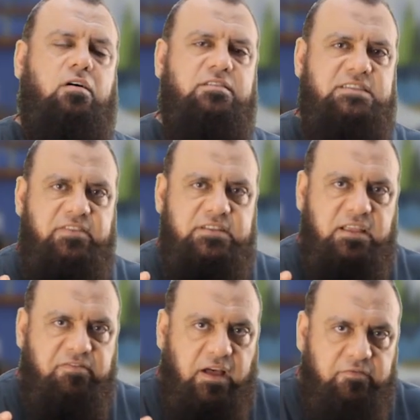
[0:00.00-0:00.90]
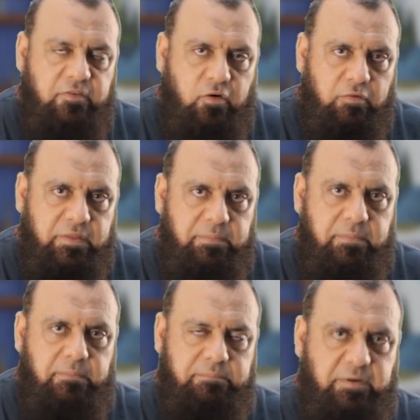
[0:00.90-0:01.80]
75 of the
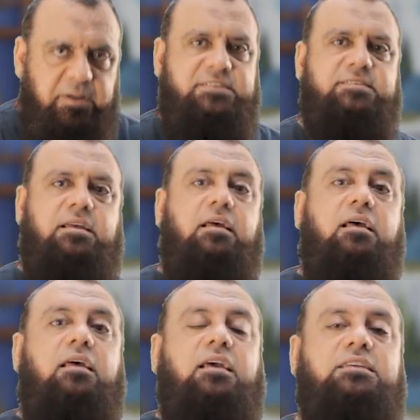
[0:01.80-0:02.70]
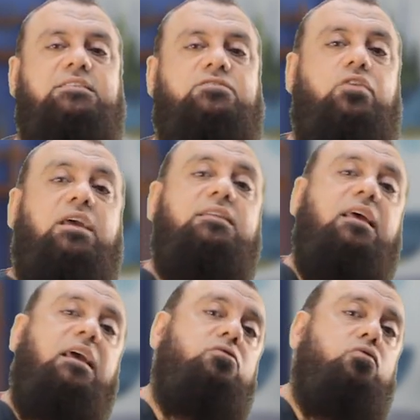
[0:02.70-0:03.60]
breast is drained
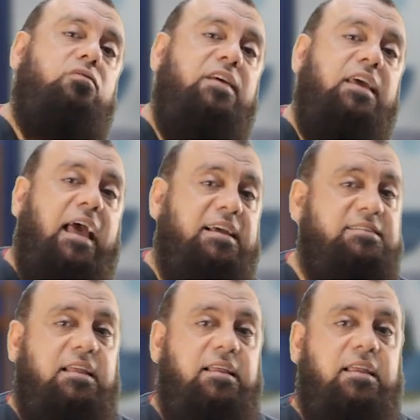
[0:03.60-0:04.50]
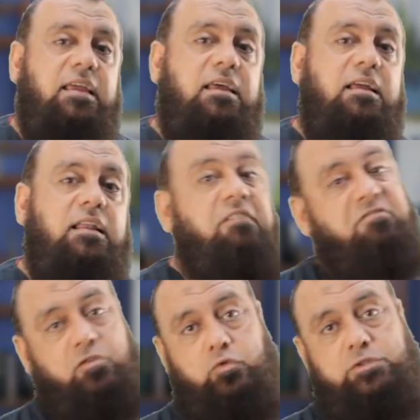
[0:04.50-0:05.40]
into the axillary
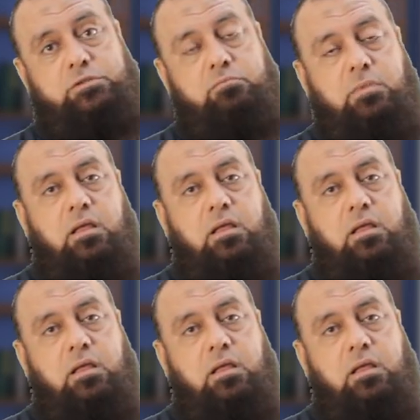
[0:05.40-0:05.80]
lymph nodes.